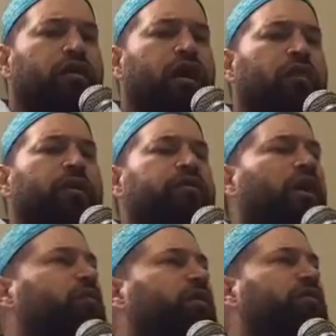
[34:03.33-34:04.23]
about
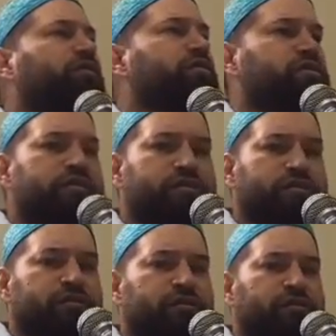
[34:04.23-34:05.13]
counting
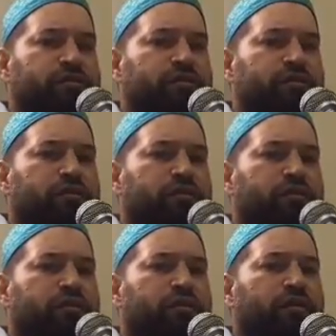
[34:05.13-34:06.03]
distances.
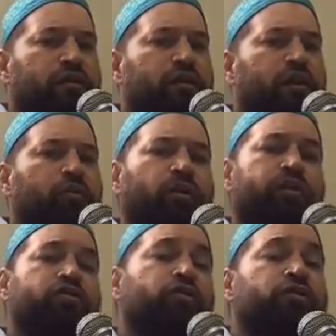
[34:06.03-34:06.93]
And what
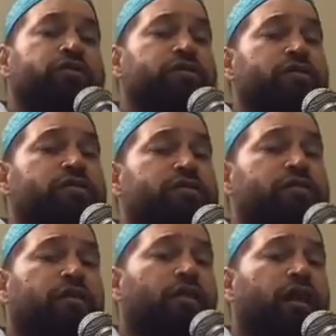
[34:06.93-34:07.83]
is your distance?
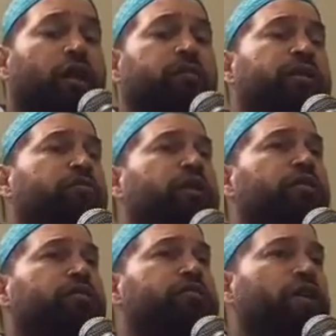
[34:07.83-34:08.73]
How many
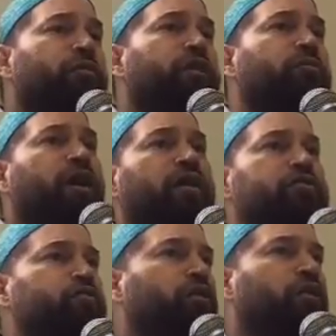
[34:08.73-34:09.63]
meters, how many
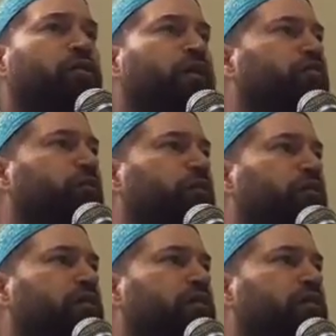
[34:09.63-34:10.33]
miles you are away from it?